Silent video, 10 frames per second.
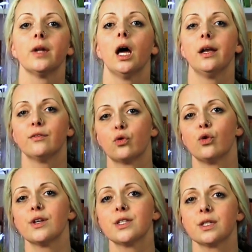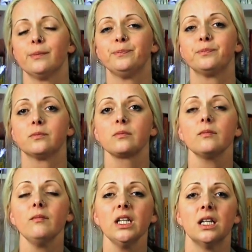And of course,
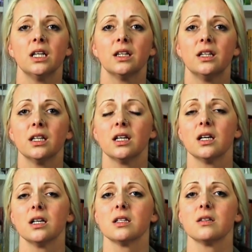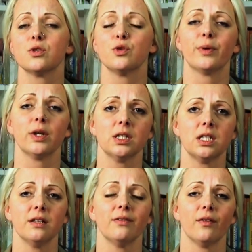the
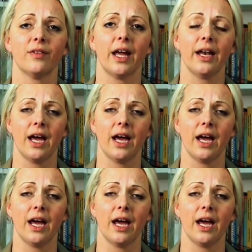superlative of that